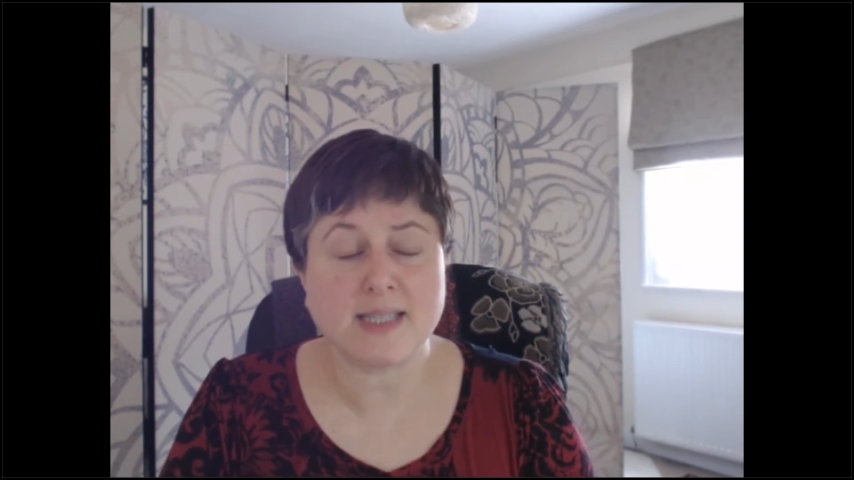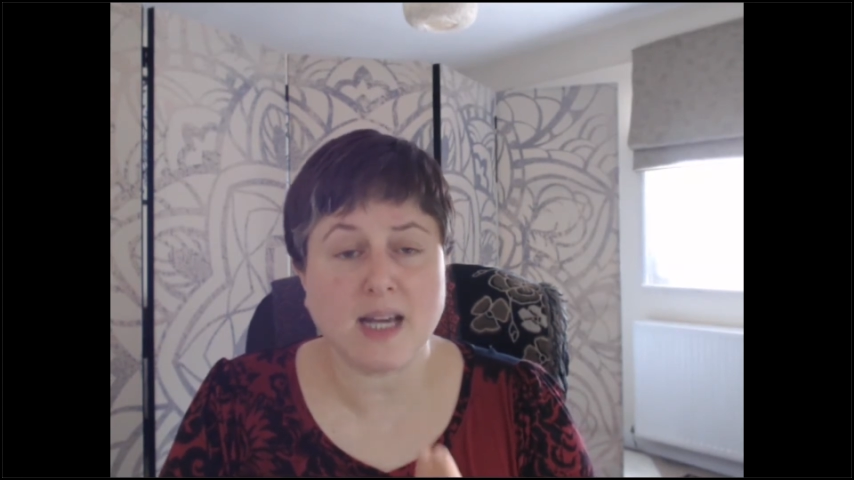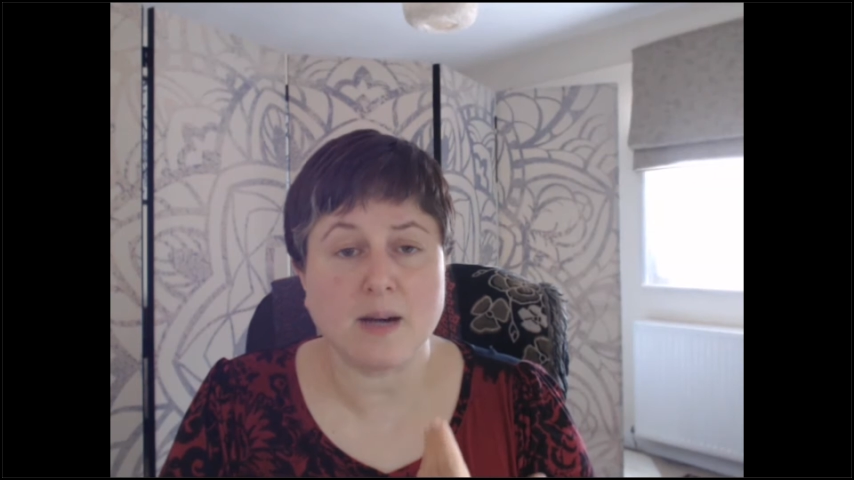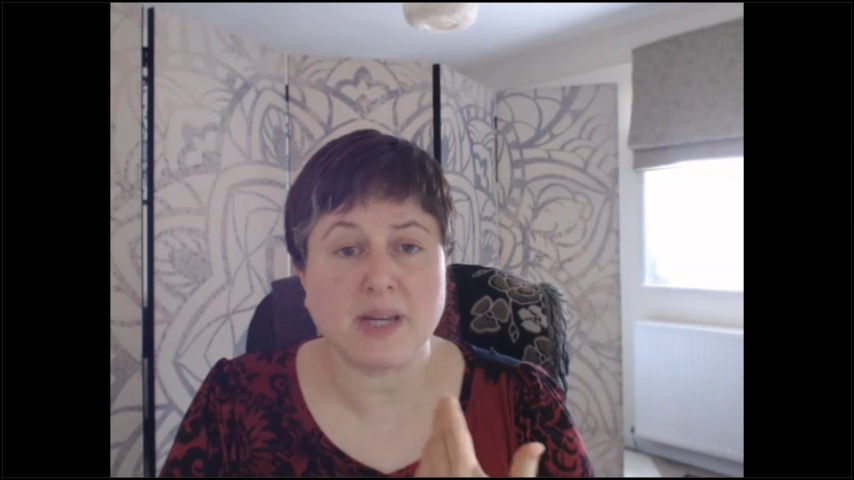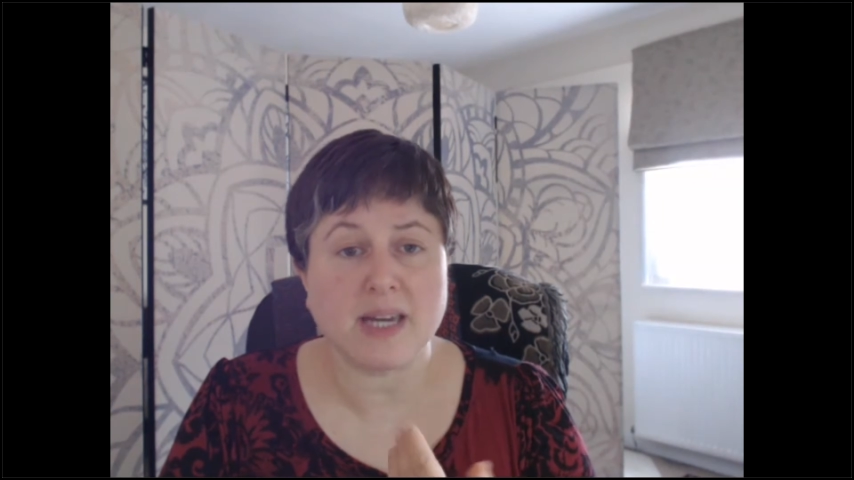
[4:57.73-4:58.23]

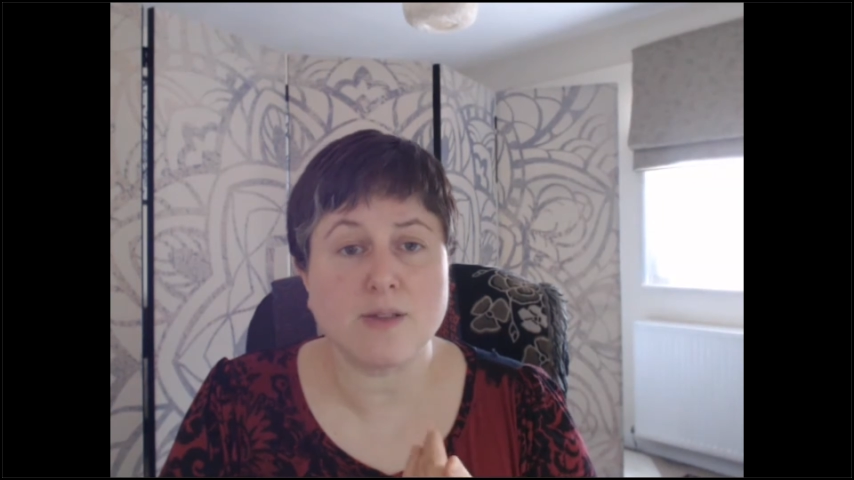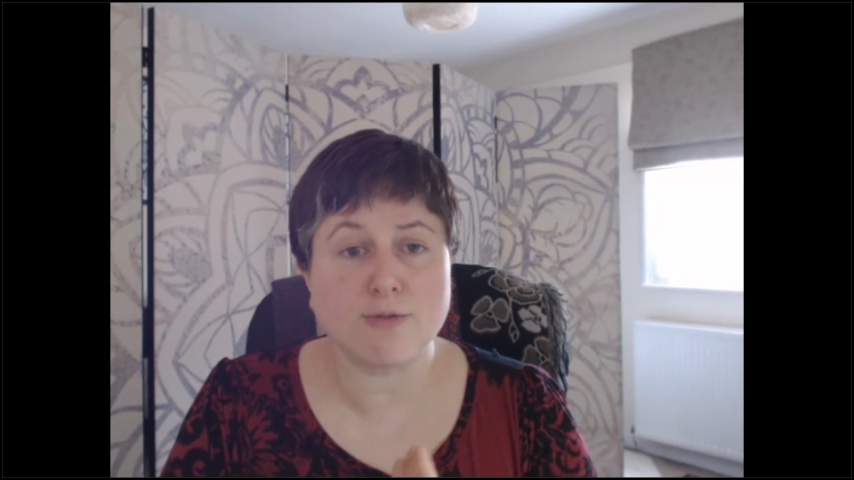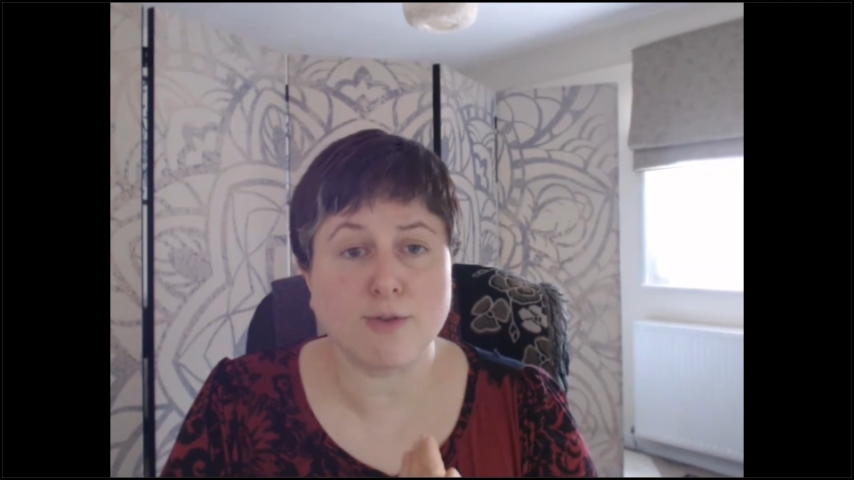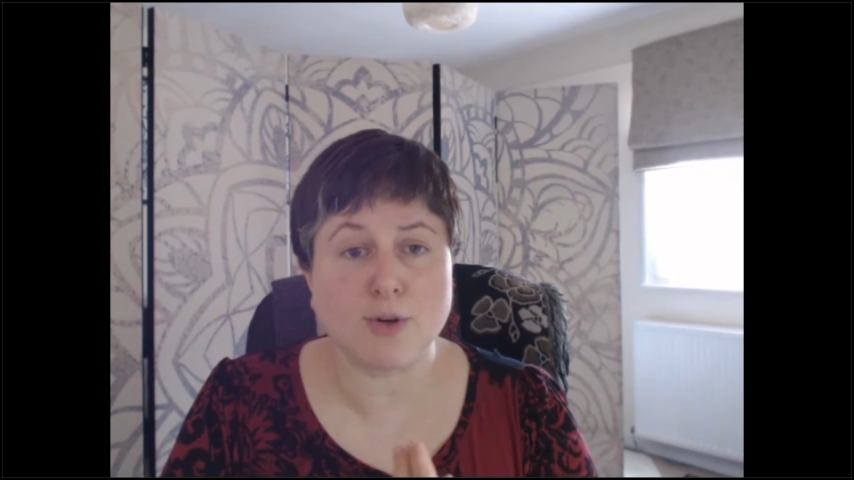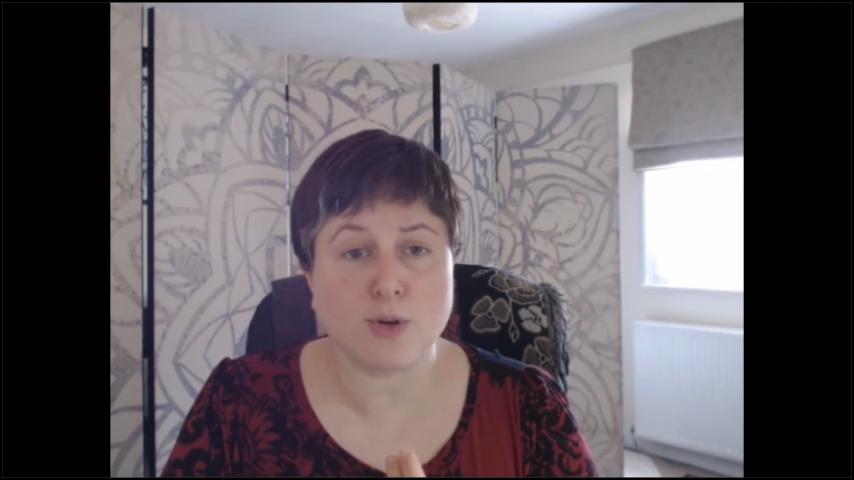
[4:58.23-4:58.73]
coming in
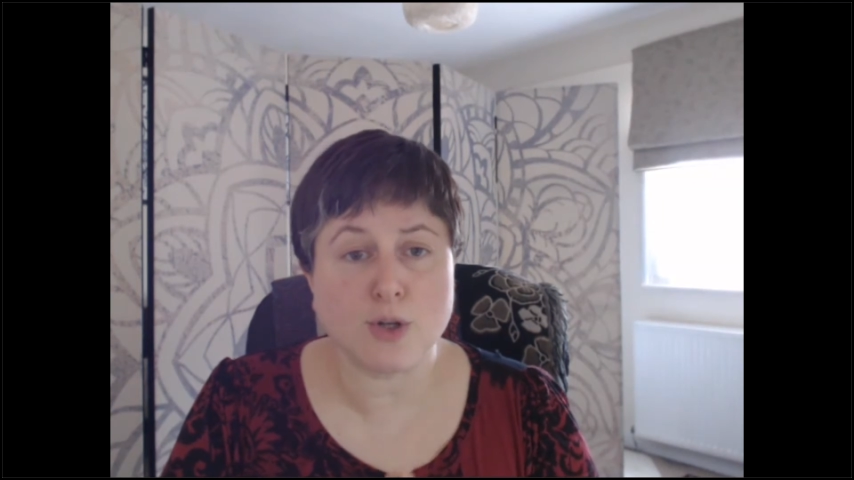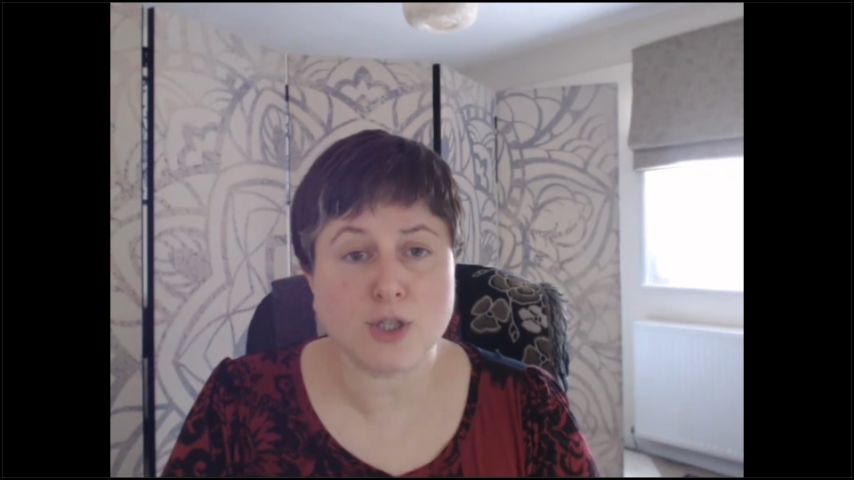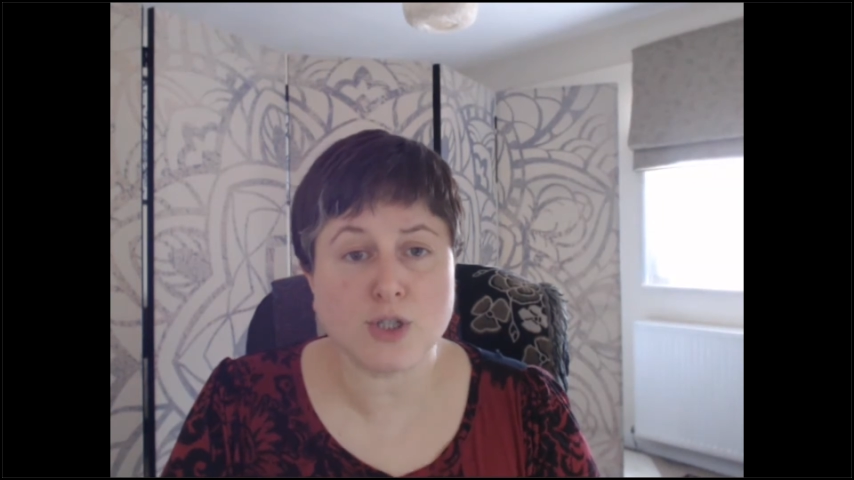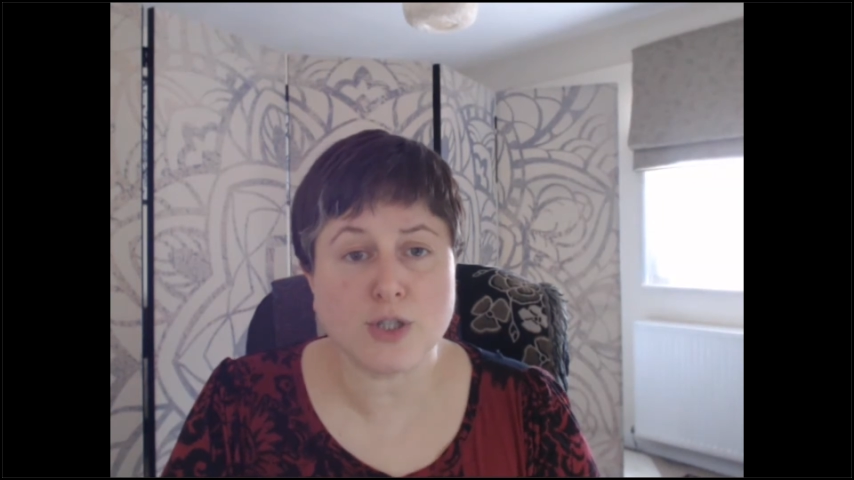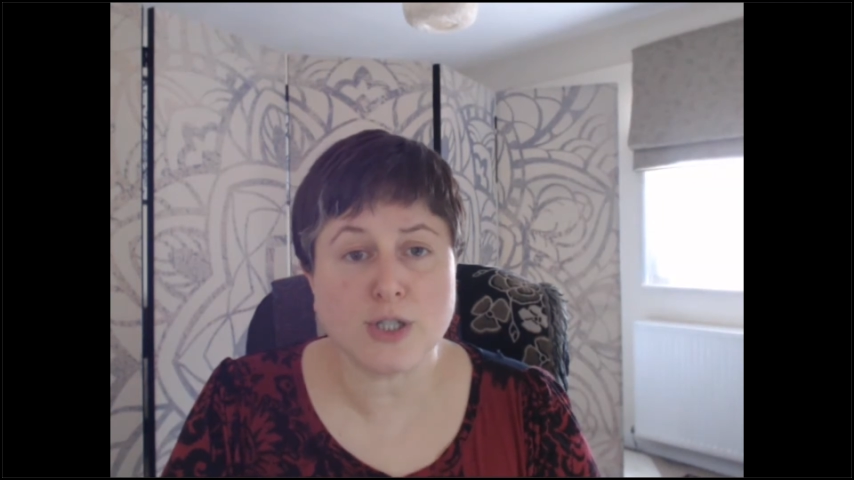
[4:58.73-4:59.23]
through your
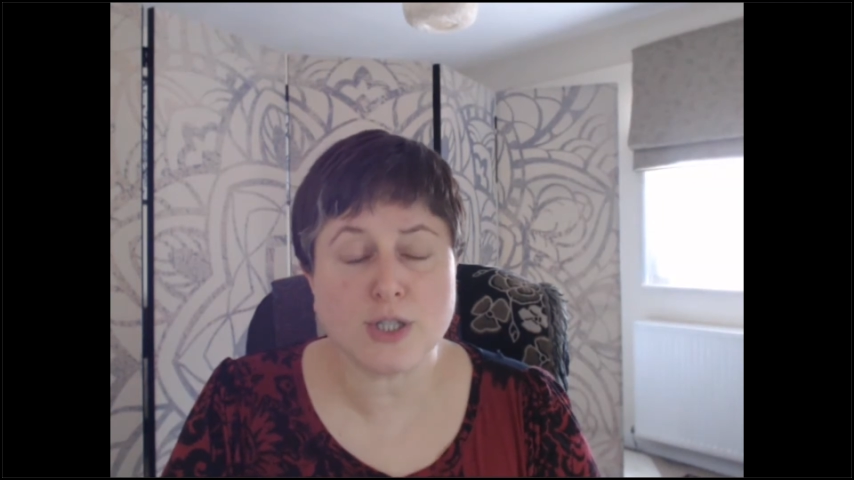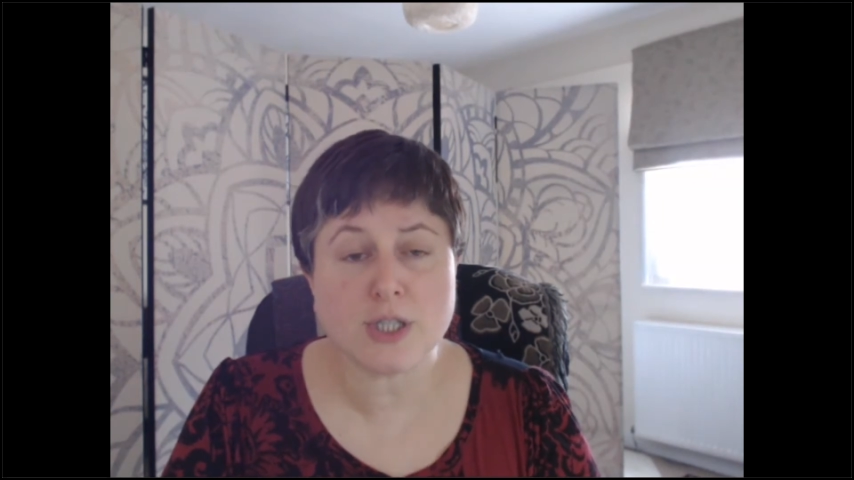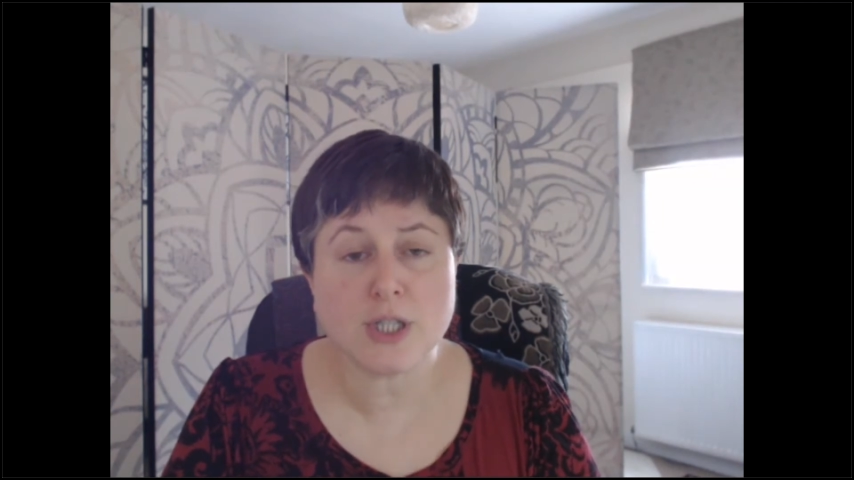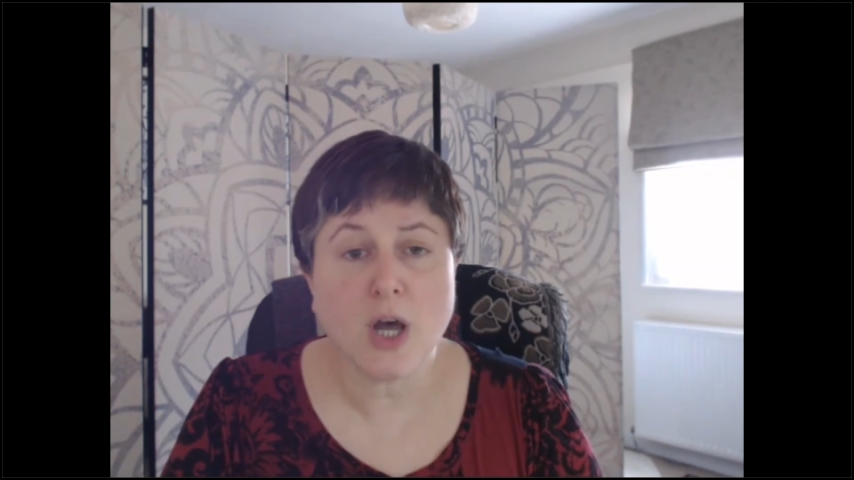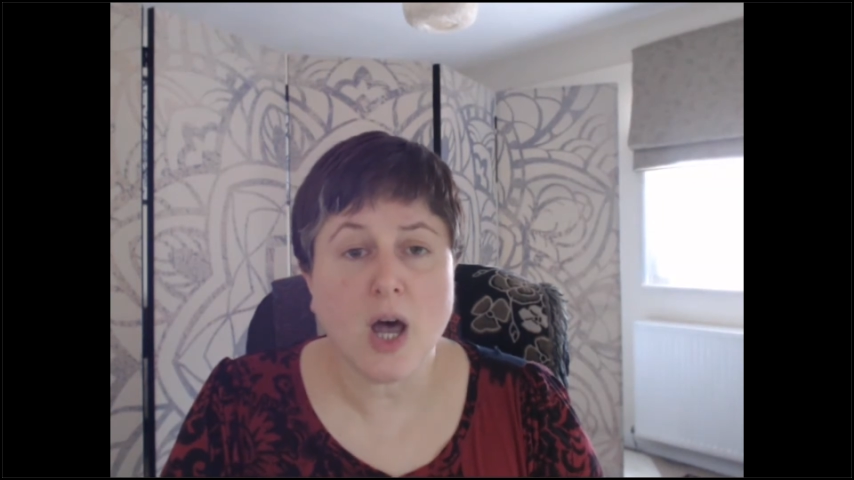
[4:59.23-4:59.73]
nostrils,